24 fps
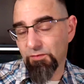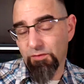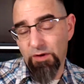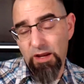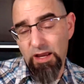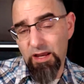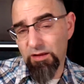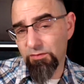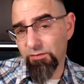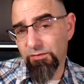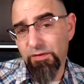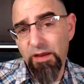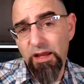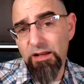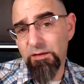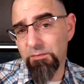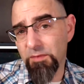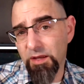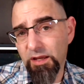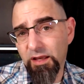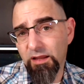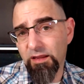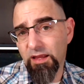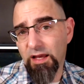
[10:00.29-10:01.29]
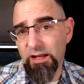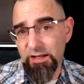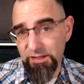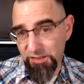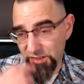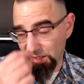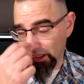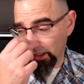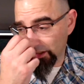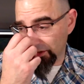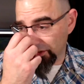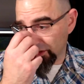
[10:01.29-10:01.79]
around. We've had to make a lot of
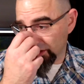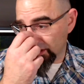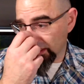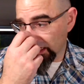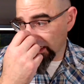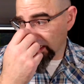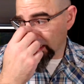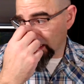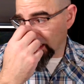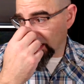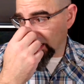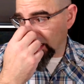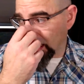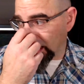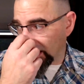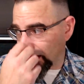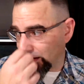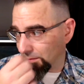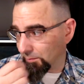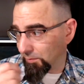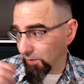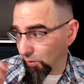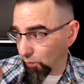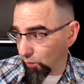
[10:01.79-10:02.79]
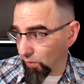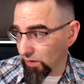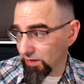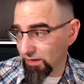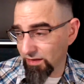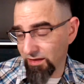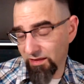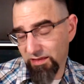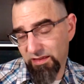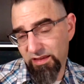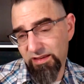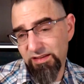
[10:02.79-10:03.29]
changes. But one
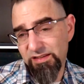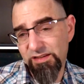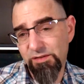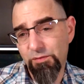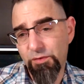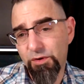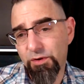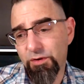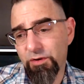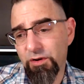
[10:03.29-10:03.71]
of the things that